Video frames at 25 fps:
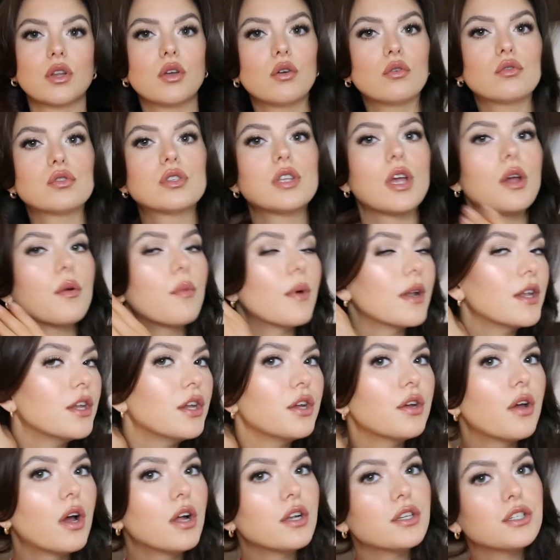Also, when
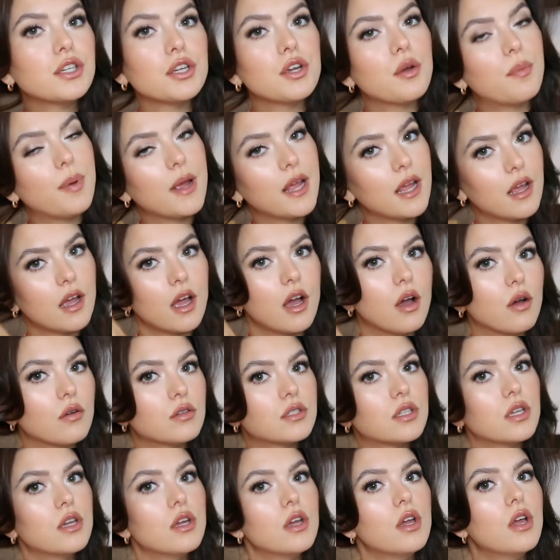you undo your pin
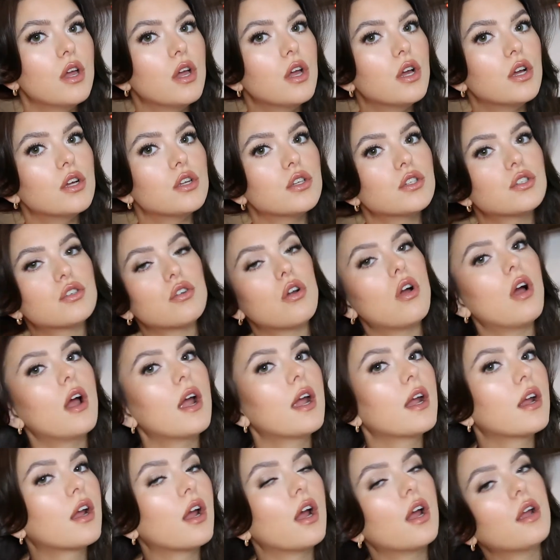curls, try
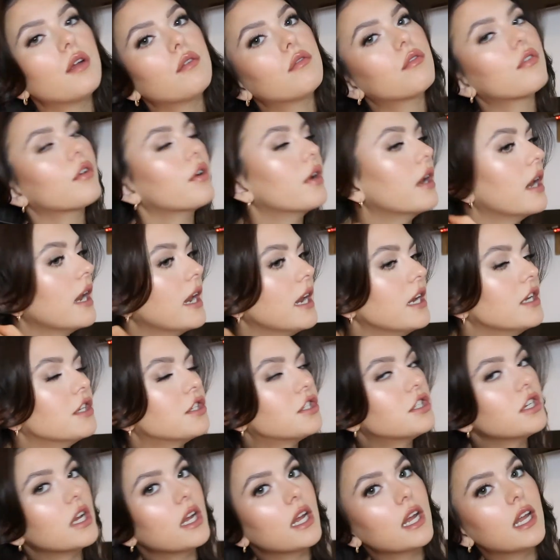and comb through
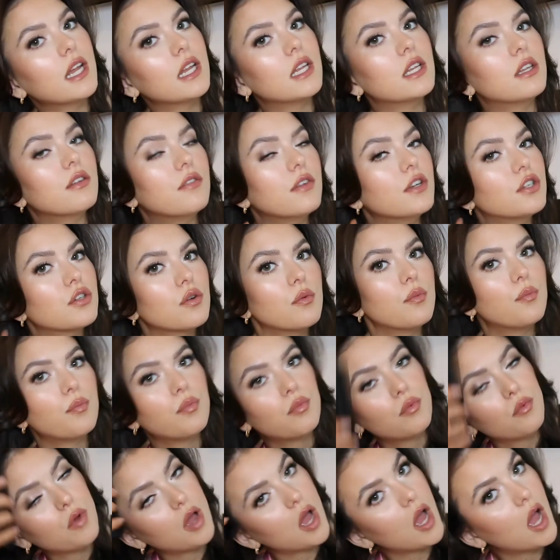each individual
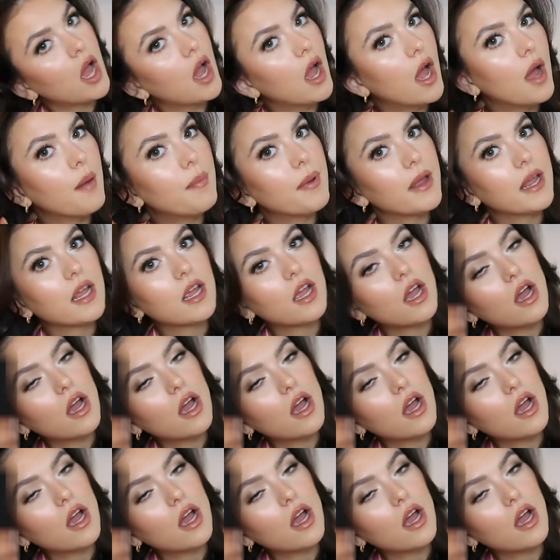pin